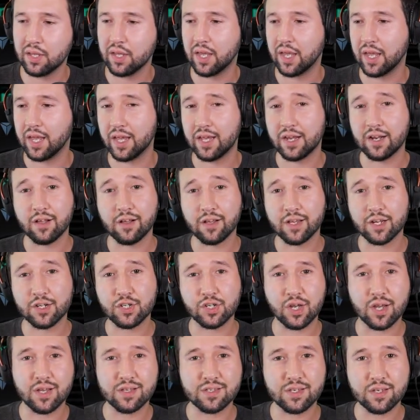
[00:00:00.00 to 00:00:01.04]
And I'll catch you
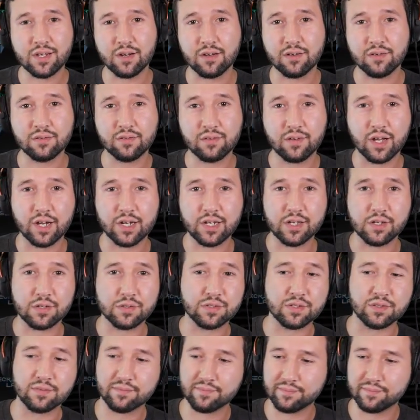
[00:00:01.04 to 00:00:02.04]
guys later. Adios.